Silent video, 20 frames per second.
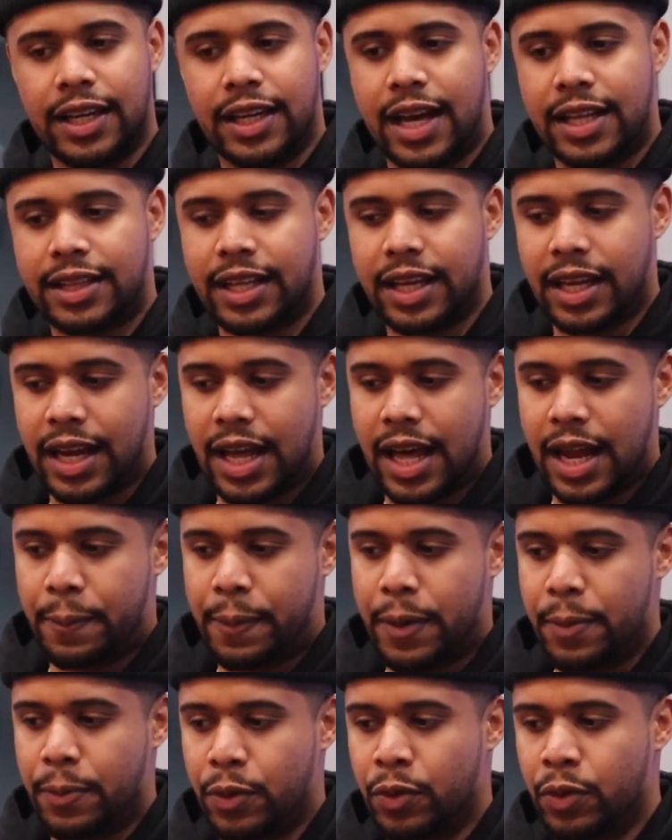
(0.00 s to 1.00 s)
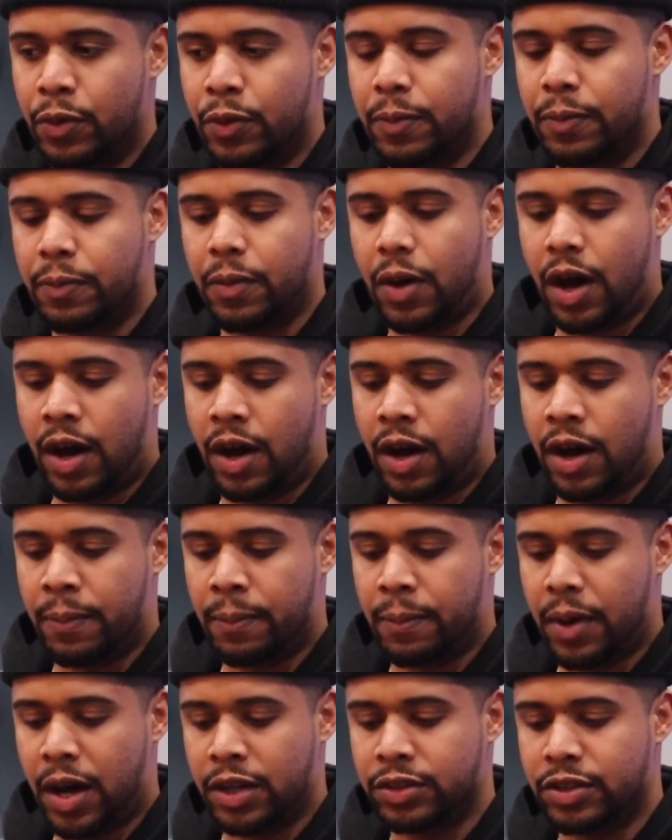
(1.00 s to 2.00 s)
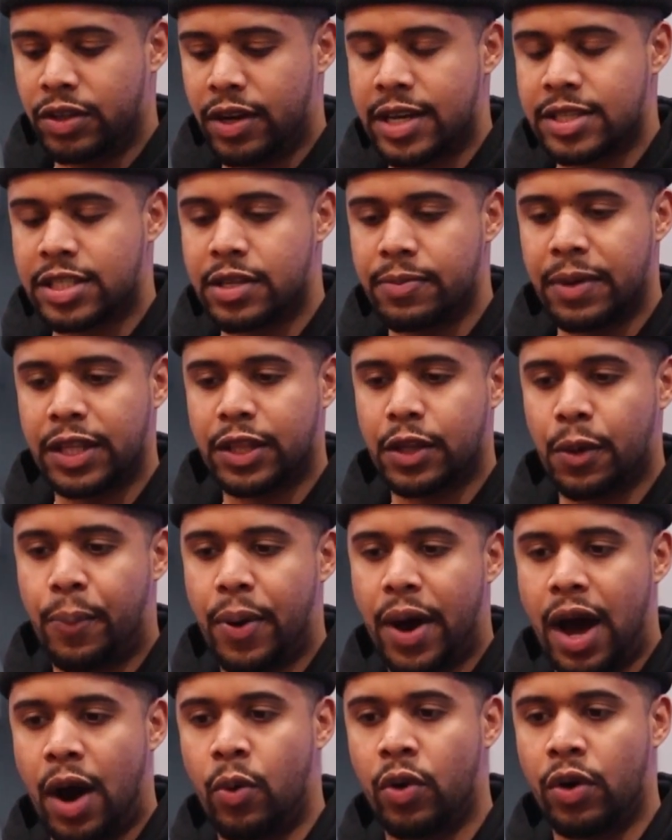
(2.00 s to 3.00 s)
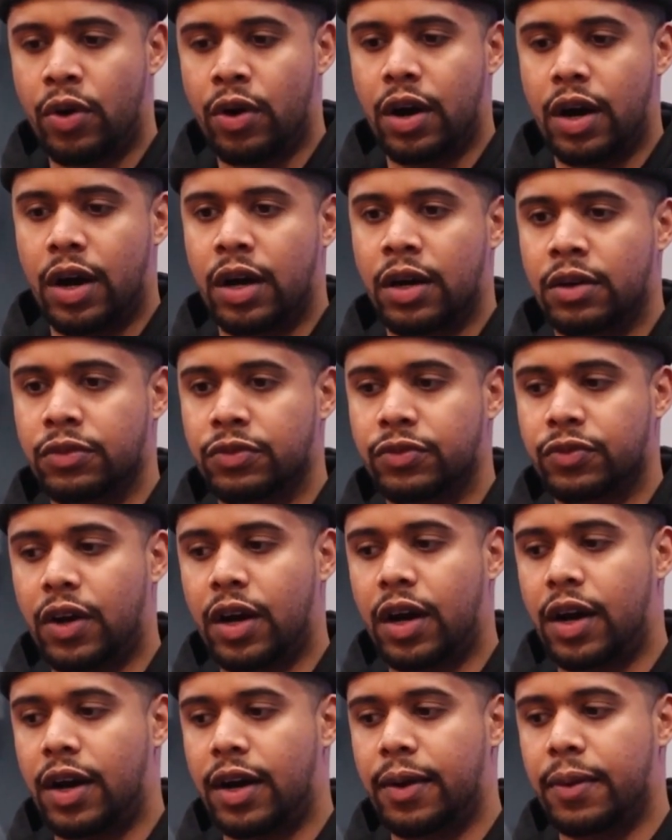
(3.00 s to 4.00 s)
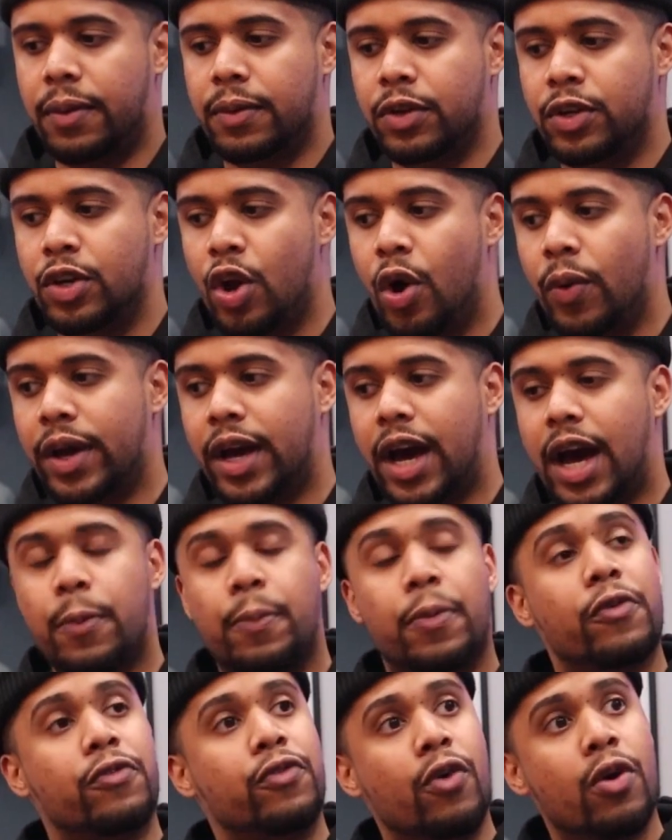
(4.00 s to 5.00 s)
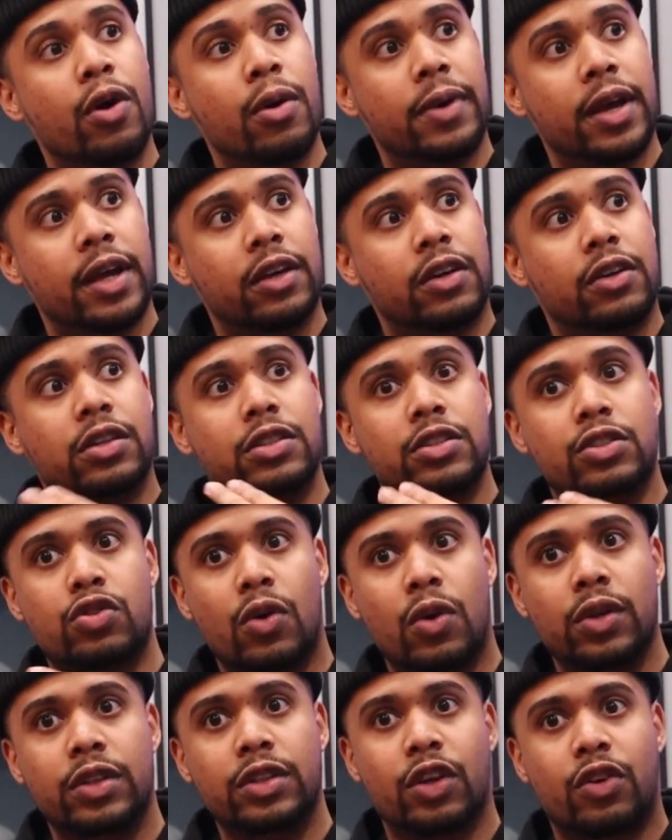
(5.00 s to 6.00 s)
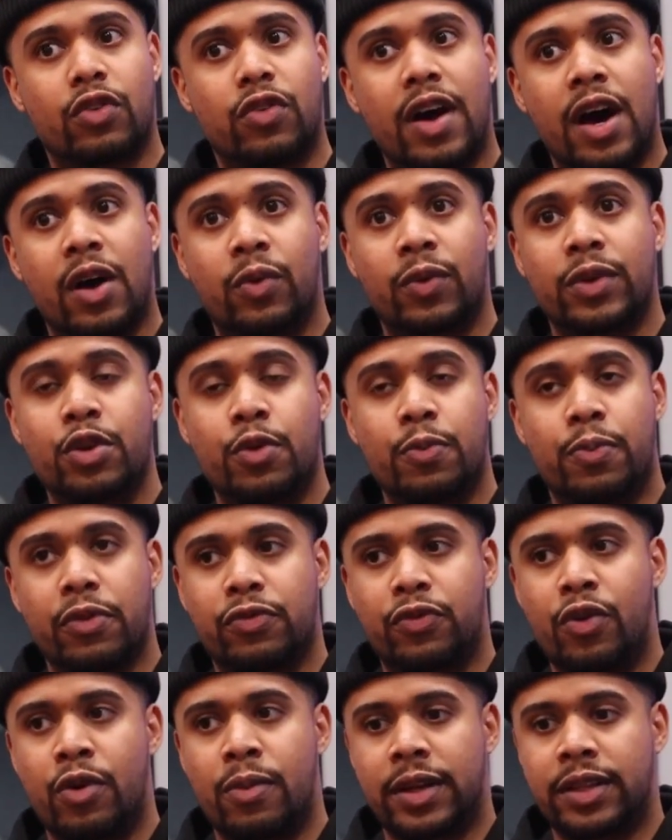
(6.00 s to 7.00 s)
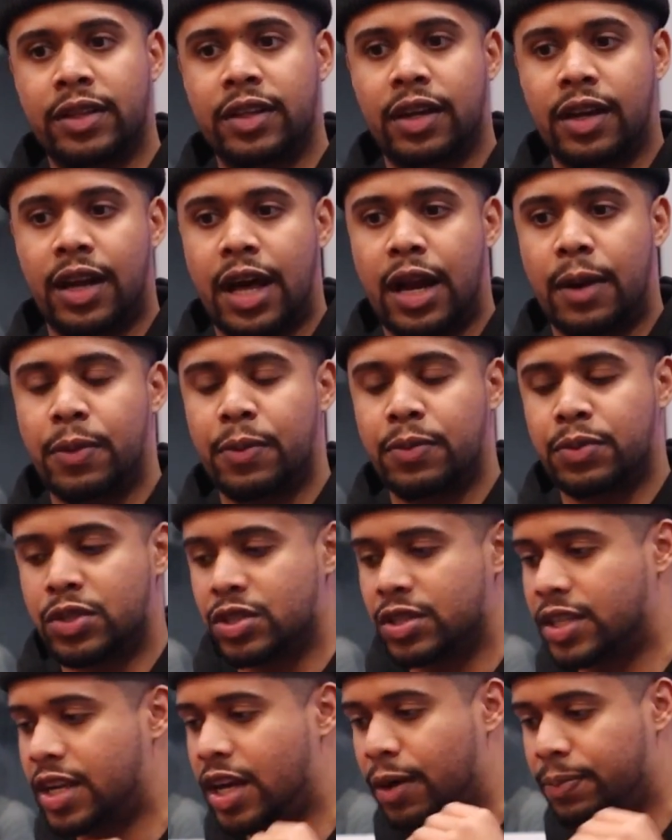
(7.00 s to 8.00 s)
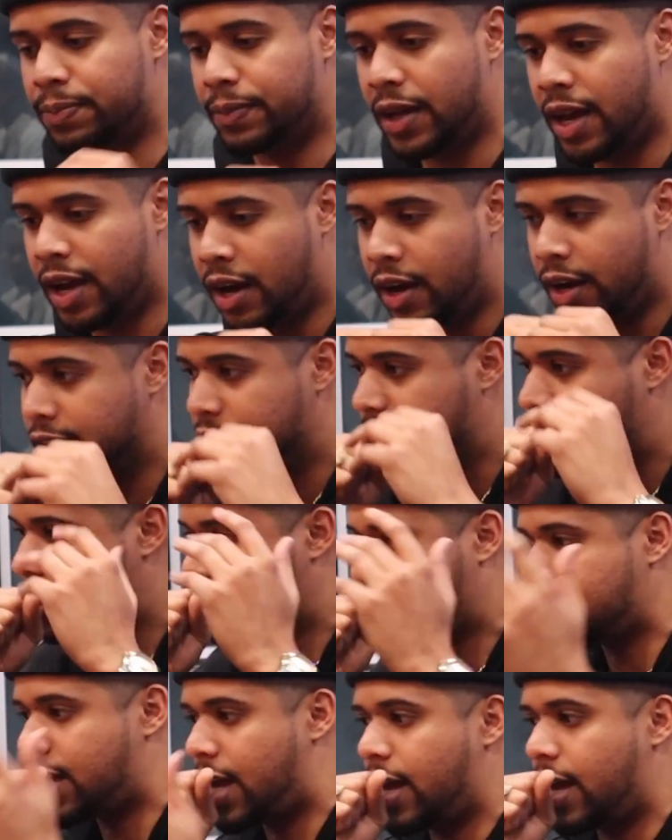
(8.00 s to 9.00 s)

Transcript: a lot of people underestimate the power of knowing how to perform and controlling the crowd when you perform. I think a lot of people just get up there and it's just